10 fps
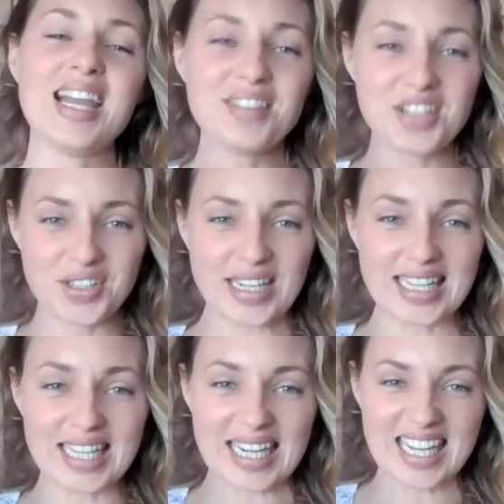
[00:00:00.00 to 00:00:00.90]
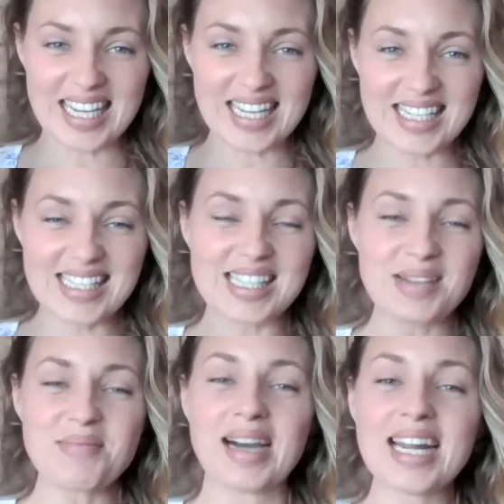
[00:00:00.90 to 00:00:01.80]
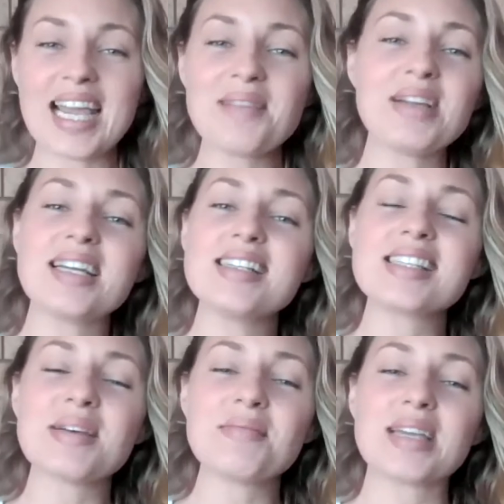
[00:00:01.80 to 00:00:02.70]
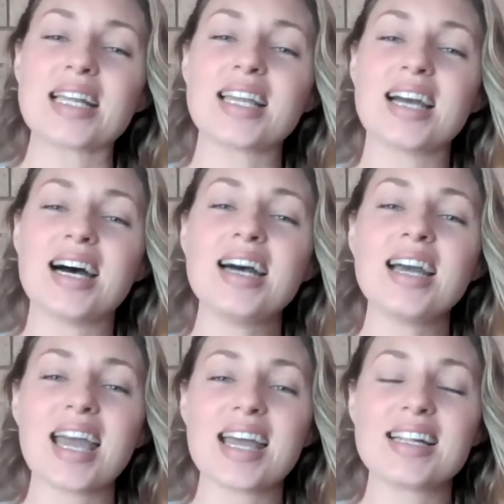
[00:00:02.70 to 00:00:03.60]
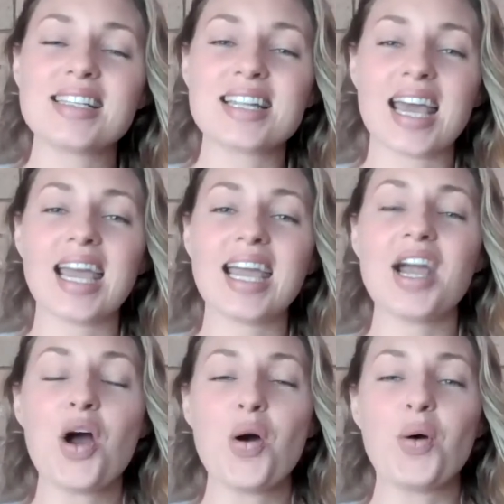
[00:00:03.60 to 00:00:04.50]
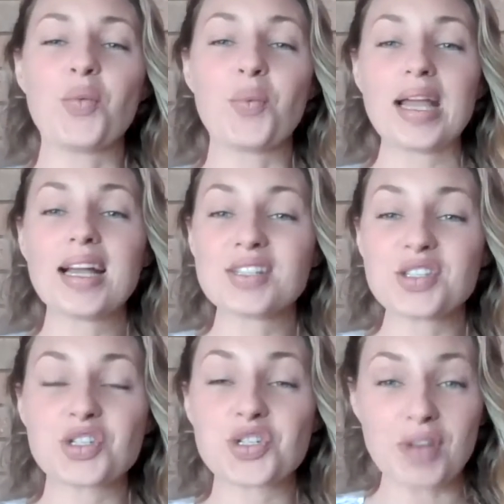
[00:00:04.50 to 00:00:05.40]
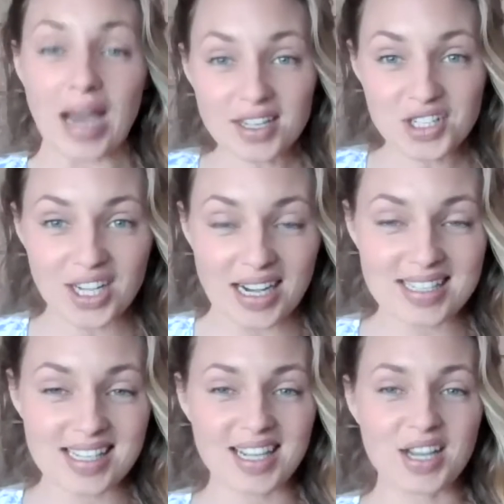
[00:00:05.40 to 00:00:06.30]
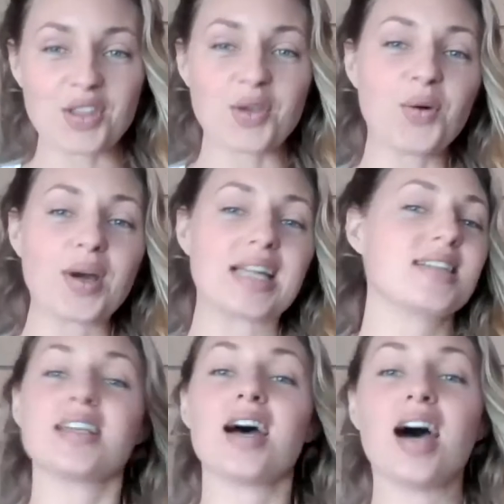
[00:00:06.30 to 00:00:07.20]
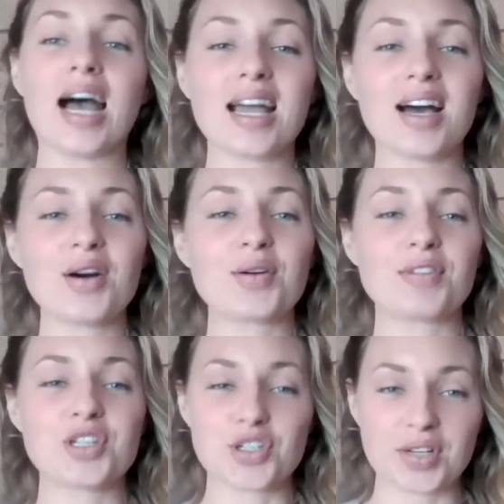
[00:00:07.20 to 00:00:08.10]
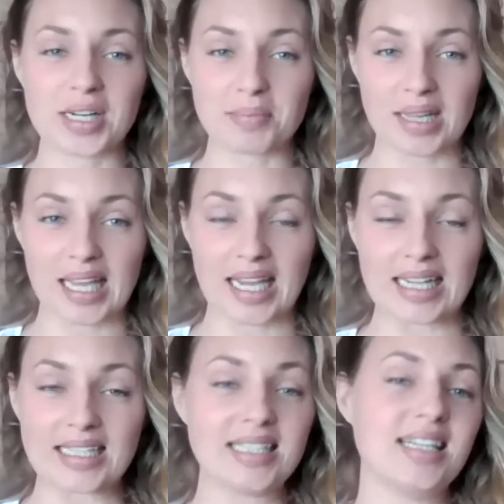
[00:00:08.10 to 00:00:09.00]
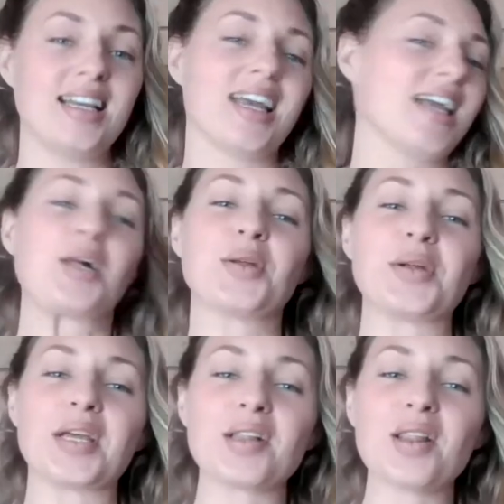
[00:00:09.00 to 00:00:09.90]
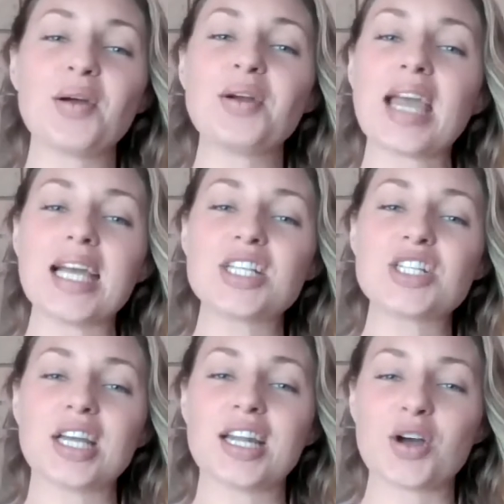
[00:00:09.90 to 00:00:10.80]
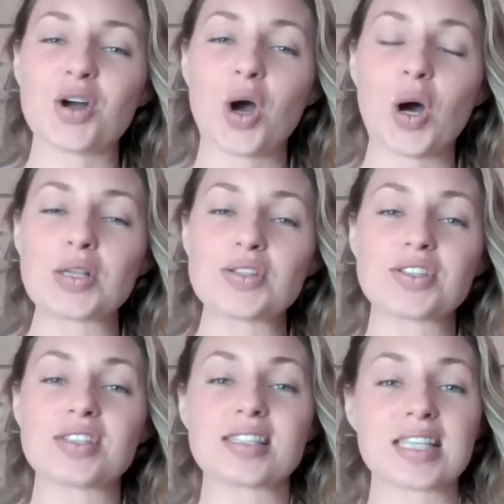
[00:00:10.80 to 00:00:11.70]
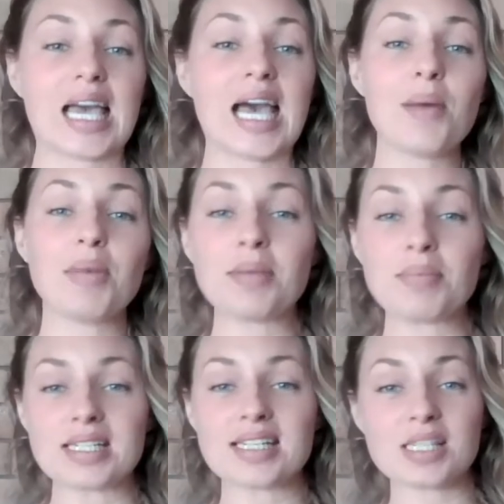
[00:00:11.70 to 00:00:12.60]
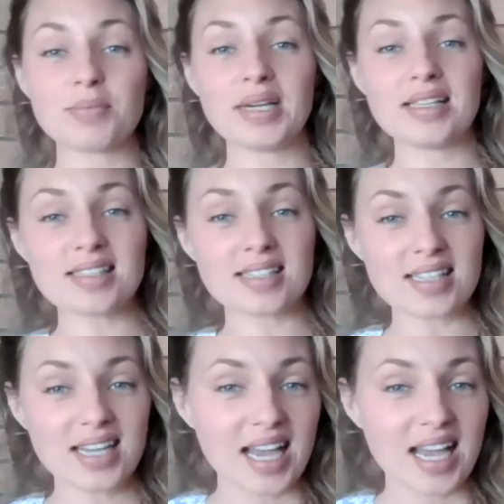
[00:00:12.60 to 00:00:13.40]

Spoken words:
Hey, retreat leaders. My name is Amelia, and today we are strategizing your entire retreat plan, including location, costs, how many participants